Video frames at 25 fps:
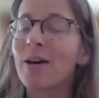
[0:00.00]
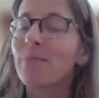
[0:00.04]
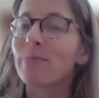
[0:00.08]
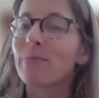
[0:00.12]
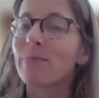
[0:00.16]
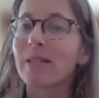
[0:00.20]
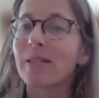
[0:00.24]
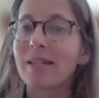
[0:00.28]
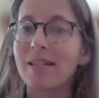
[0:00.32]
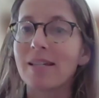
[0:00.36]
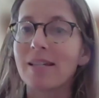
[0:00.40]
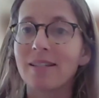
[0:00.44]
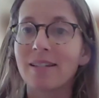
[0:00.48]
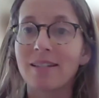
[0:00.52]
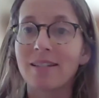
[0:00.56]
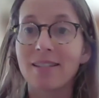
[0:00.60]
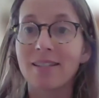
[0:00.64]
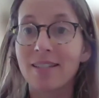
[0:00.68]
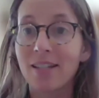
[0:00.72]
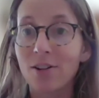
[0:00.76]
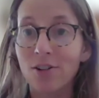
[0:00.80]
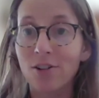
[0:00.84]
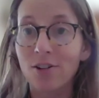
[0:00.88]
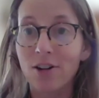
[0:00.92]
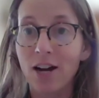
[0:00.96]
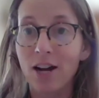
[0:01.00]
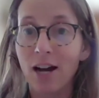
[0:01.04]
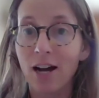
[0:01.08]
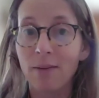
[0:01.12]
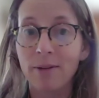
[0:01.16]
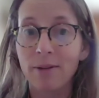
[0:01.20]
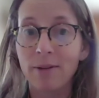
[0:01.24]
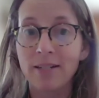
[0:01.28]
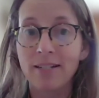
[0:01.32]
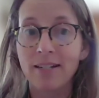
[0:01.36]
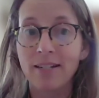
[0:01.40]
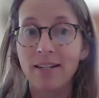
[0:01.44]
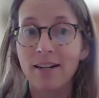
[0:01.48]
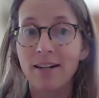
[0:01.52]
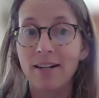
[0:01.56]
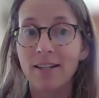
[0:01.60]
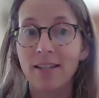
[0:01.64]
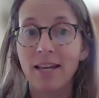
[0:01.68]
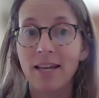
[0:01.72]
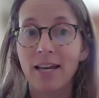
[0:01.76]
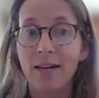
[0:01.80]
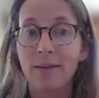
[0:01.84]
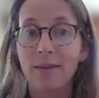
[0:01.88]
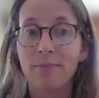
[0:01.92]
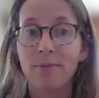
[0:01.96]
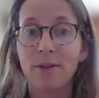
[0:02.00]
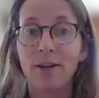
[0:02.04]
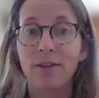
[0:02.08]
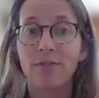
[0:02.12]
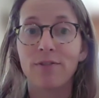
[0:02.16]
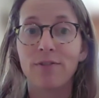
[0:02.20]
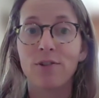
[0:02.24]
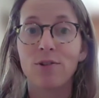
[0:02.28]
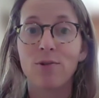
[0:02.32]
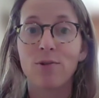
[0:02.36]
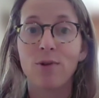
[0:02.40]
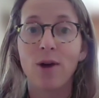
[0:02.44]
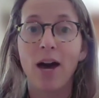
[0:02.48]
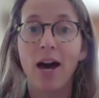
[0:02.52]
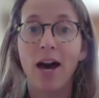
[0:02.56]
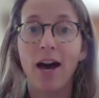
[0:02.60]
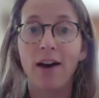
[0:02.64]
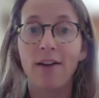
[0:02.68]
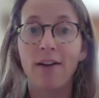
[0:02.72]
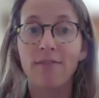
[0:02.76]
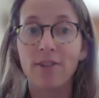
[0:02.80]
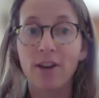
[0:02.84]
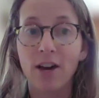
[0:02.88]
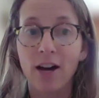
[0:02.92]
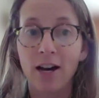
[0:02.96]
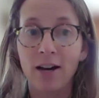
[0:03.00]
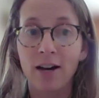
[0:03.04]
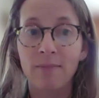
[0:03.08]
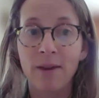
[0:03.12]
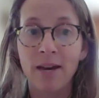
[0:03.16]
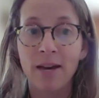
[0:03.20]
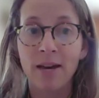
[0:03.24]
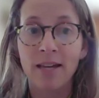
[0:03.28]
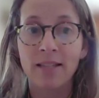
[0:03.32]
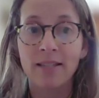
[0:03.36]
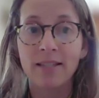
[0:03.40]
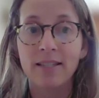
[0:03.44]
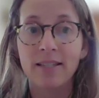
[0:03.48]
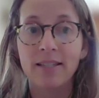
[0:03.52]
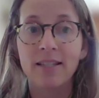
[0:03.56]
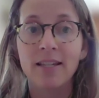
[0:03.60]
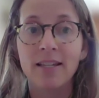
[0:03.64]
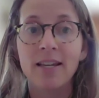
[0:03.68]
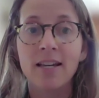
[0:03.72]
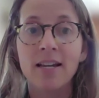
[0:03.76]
Please consider commenting on them if you have comments.